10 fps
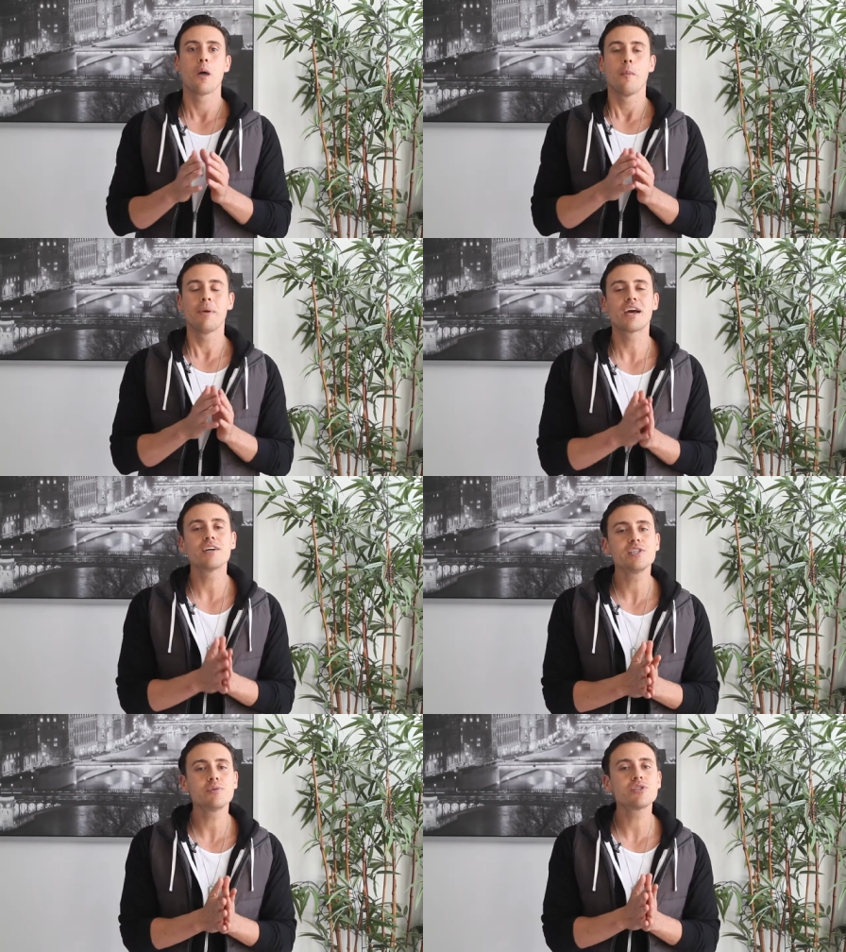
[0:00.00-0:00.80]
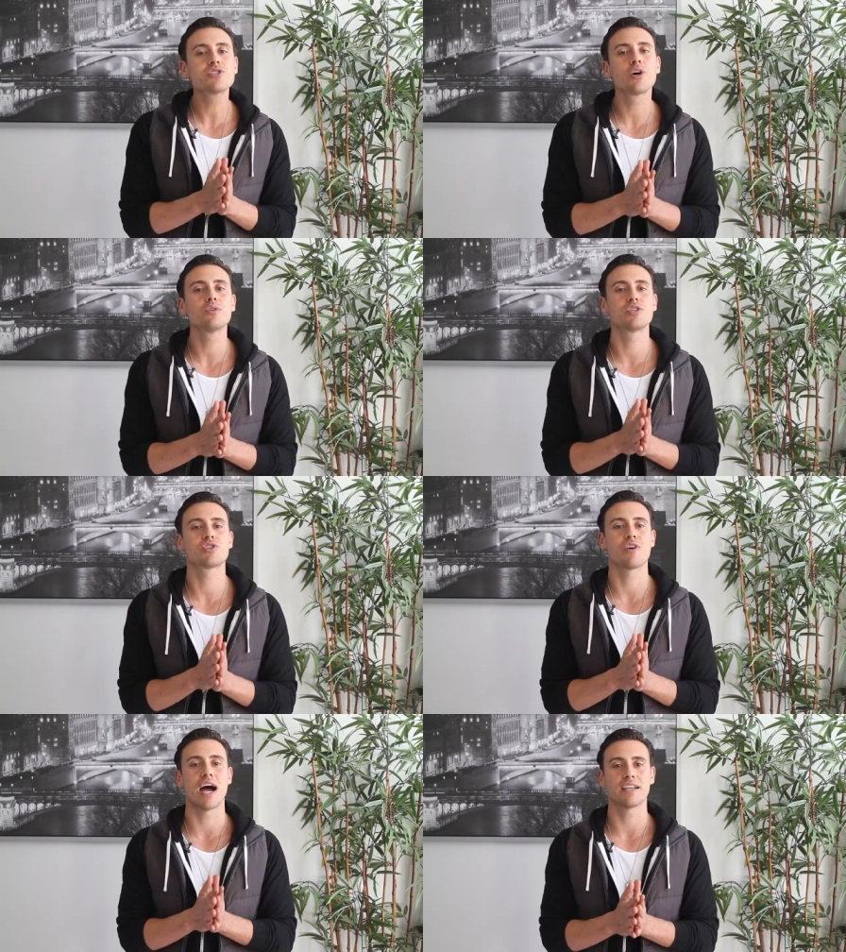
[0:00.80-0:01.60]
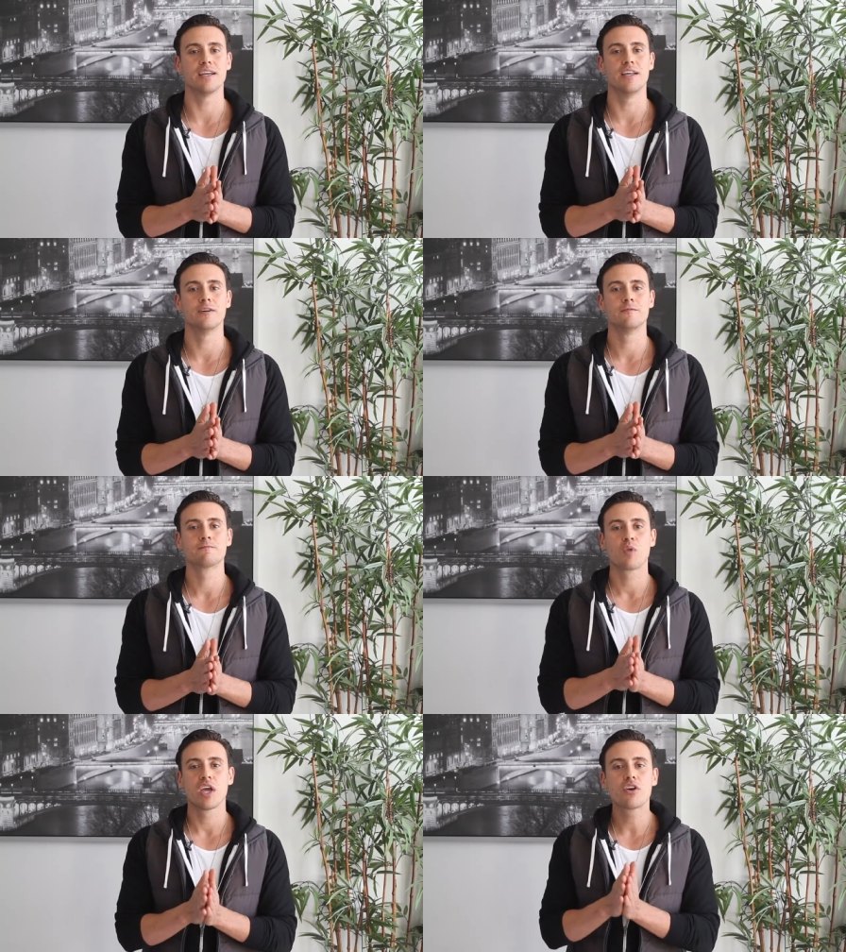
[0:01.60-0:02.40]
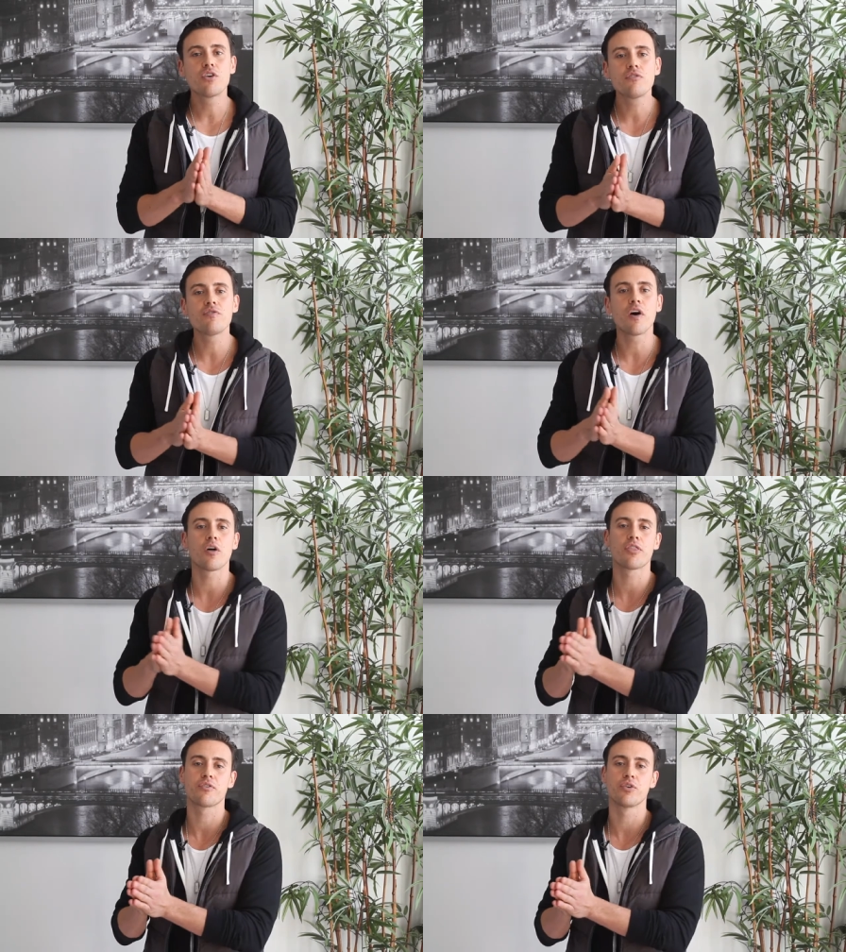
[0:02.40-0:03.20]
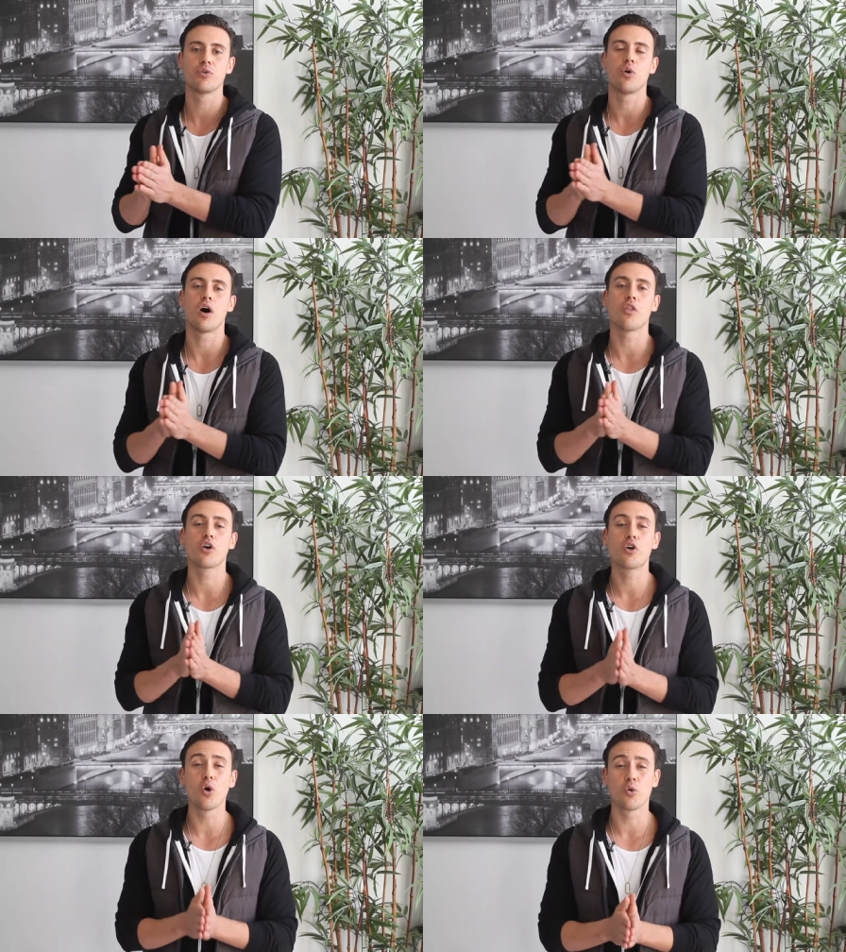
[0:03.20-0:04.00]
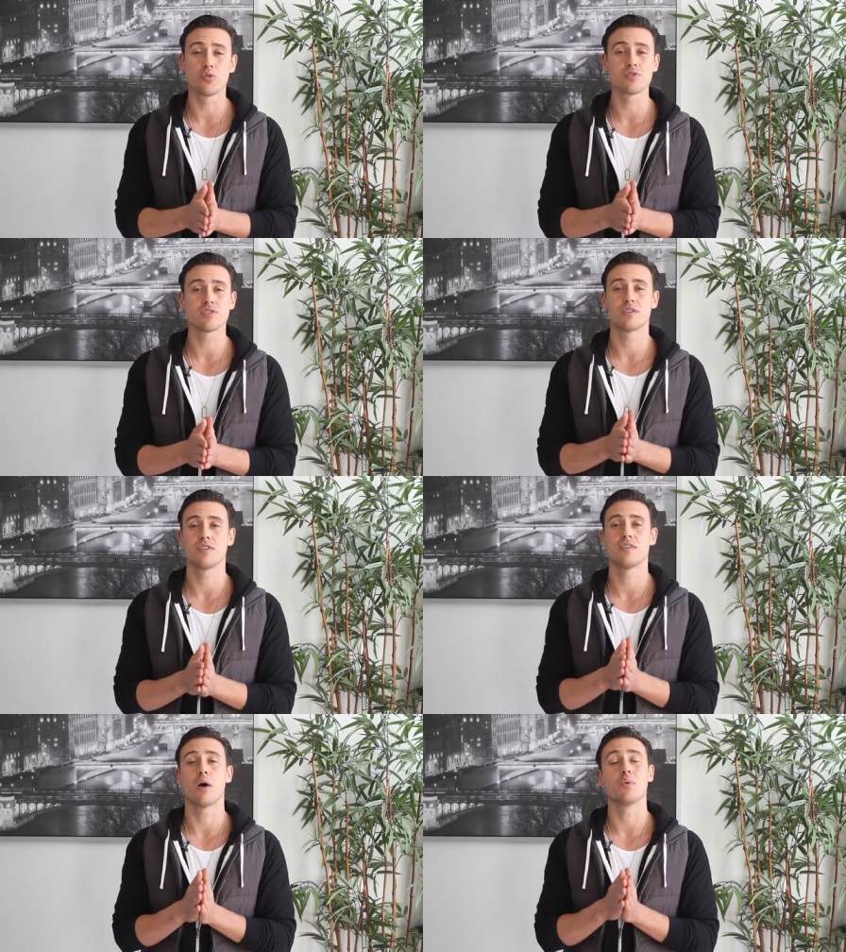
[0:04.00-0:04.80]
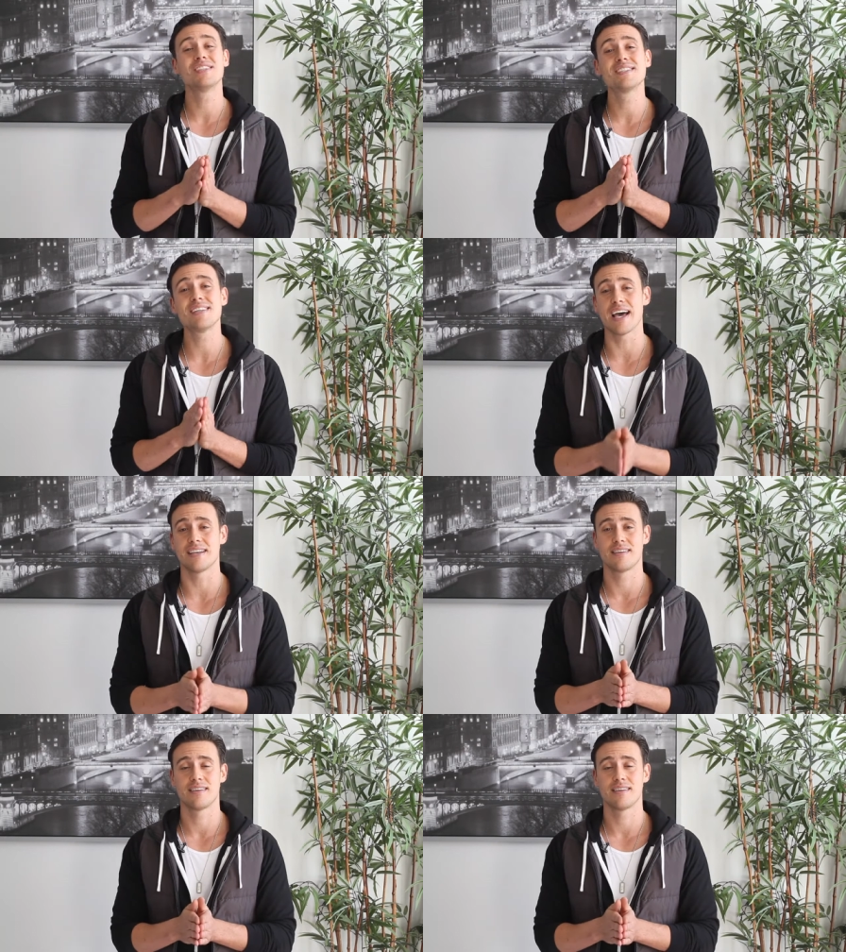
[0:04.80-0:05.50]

Because he was so distracted, he couldn't follow through on the goals that we set.